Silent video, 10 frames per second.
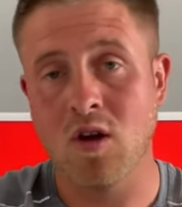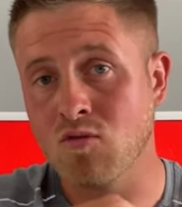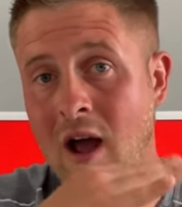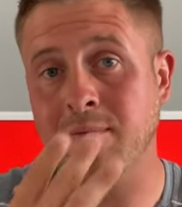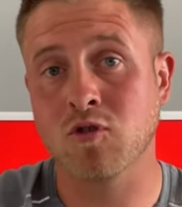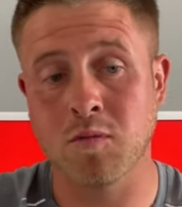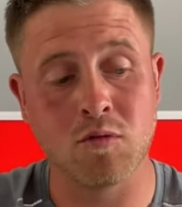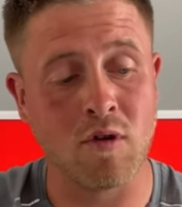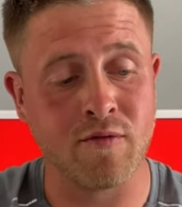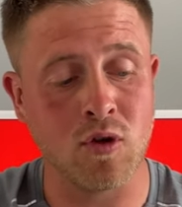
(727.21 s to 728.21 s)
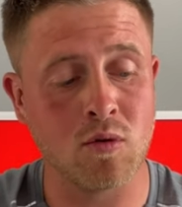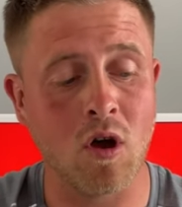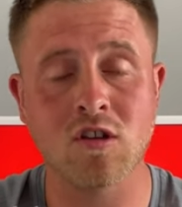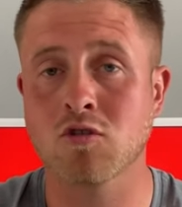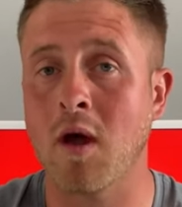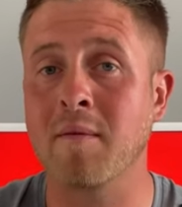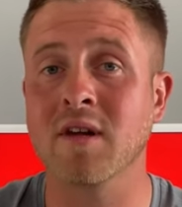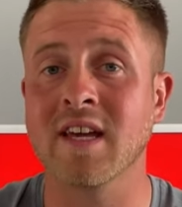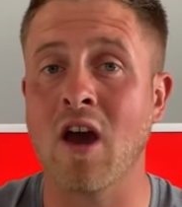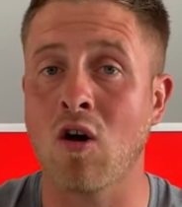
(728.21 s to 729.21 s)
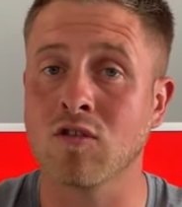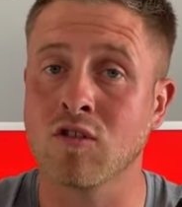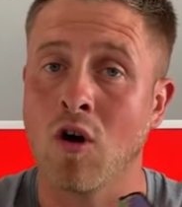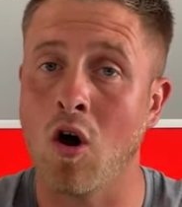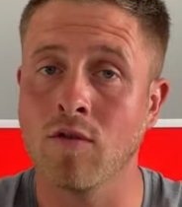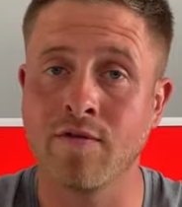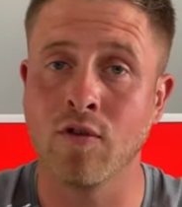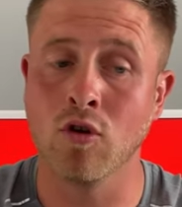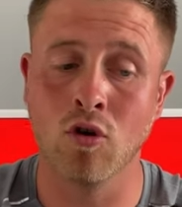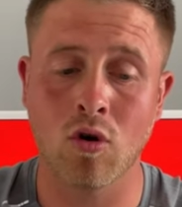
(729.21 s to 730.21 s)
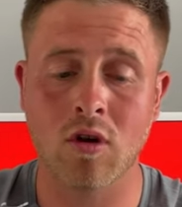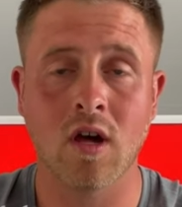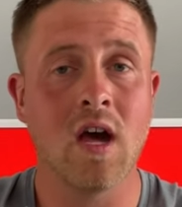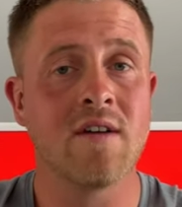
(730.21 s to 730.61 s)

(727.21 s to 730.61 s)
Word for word: wraps up the review guys so i am going to get on to the on foot look